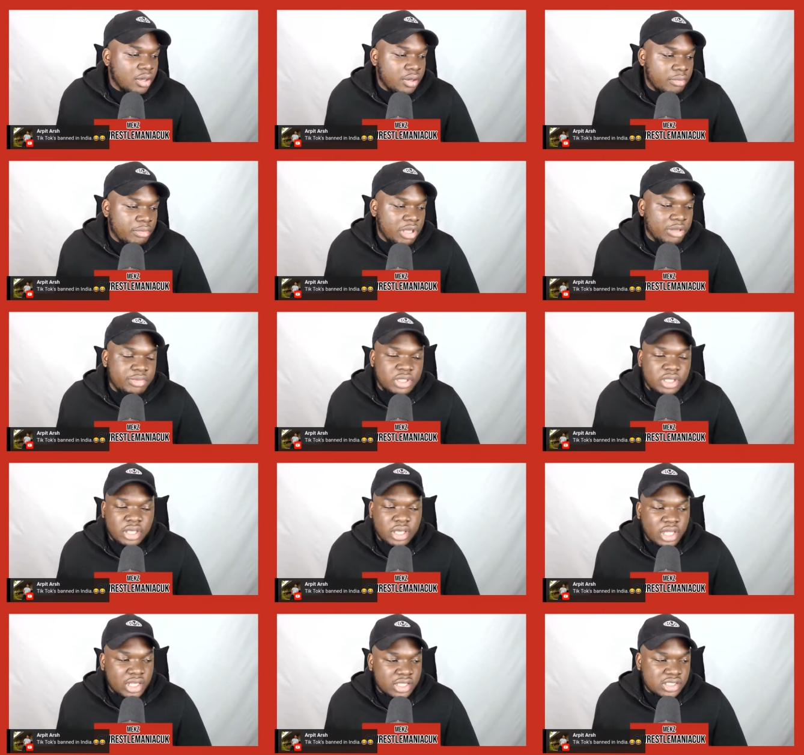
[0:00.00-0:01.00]
maybe the
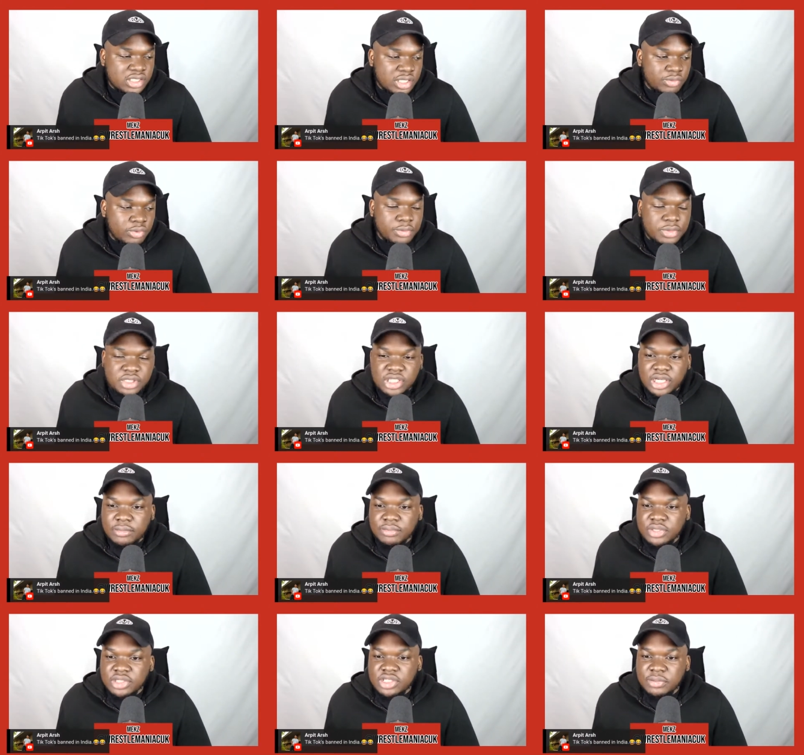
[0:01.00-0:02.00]
NXT Women's
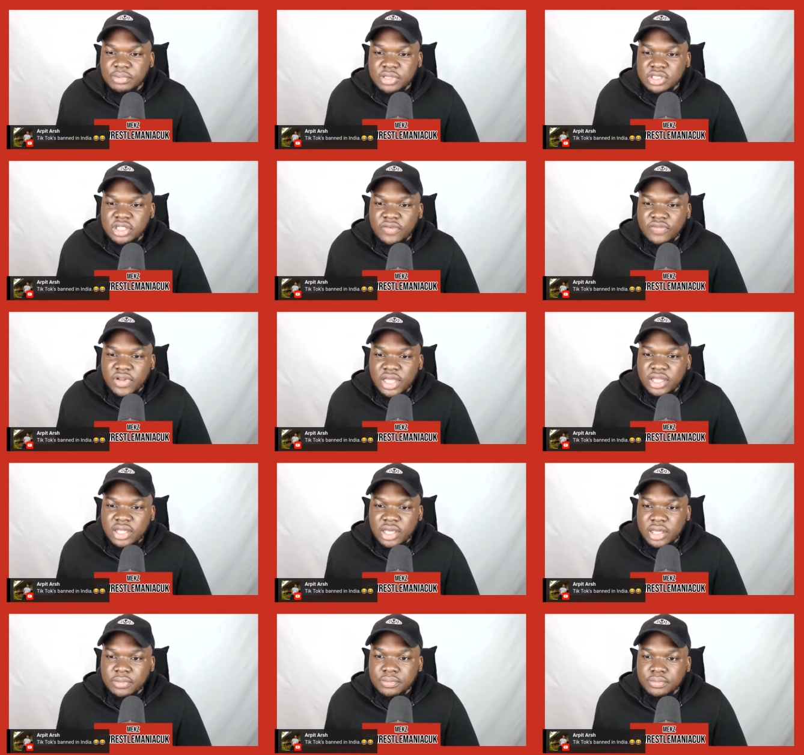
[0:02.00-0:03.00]
Championship and stuff like that.